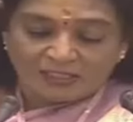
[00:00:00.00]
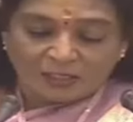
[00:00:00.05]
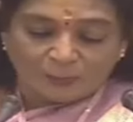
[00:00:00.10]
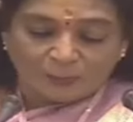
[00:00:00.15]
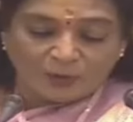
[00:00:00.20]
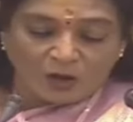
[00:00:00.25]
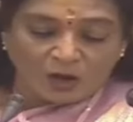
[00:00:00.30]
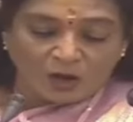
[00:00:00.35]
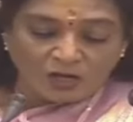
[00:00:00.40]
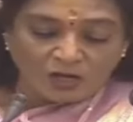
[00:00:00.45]
The
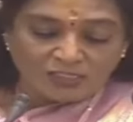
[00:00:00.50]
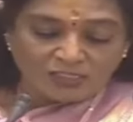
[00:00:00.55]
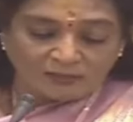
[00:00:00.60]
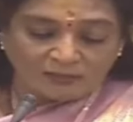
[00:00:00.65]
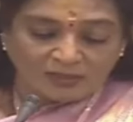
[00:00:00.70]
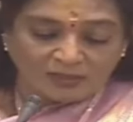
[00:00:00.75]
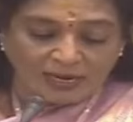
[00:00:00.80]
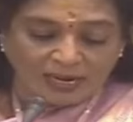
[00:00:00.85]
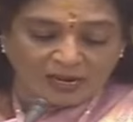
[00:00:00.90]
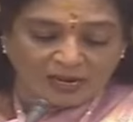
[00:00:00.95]
project
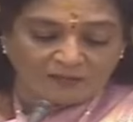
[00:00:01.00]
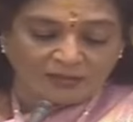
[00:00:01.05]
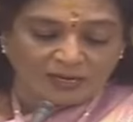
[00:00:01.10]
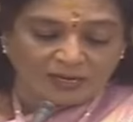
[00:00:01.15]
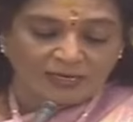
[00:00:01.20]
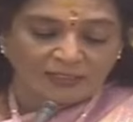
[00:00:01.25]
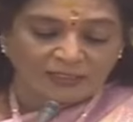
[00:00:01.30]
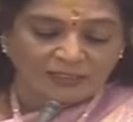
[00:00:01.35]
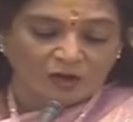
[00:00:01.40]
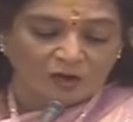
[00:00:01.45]
will have
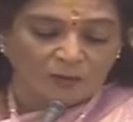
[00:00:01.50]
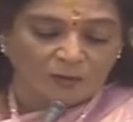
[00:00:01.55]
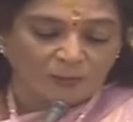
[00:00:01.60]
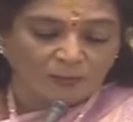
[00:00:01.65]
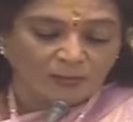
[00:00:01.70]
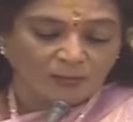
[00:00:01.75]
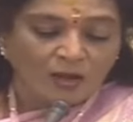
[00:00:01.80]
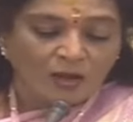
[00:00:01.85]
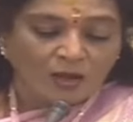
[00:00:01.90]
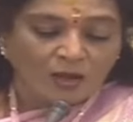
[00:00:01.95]

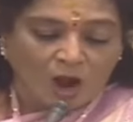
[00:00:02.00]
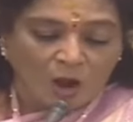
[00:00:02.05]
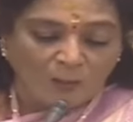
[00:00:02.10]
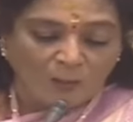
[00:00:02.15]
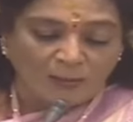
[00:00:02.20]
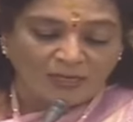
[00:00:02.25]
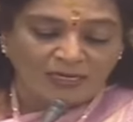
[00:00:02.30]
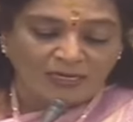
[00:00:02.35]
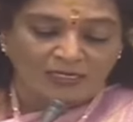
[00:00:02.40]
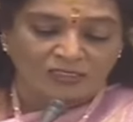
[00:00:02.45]

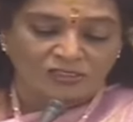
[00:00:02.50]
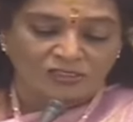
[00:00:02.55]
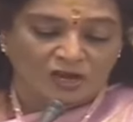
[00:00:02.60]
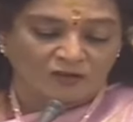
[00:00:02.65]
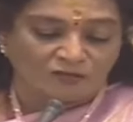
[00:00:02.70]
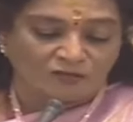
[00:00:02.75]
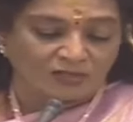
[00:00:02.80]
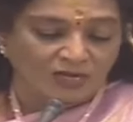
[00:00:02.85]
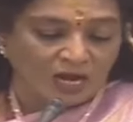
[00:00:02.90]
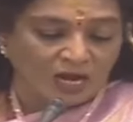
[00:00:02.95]
components
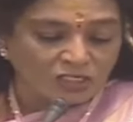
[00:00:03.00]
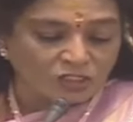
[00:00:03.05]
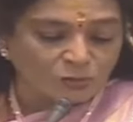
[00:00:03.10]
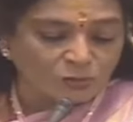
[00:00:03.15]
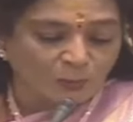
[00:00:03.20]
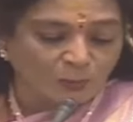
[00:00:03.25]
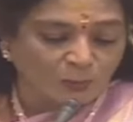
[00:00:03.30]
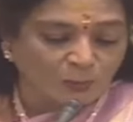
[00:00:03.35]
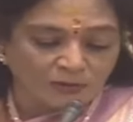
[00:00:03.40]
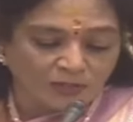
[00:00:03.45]
of
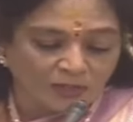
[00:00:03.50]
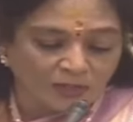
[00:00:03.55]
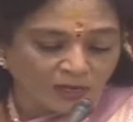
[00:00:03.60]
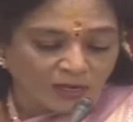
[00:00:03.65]
transport,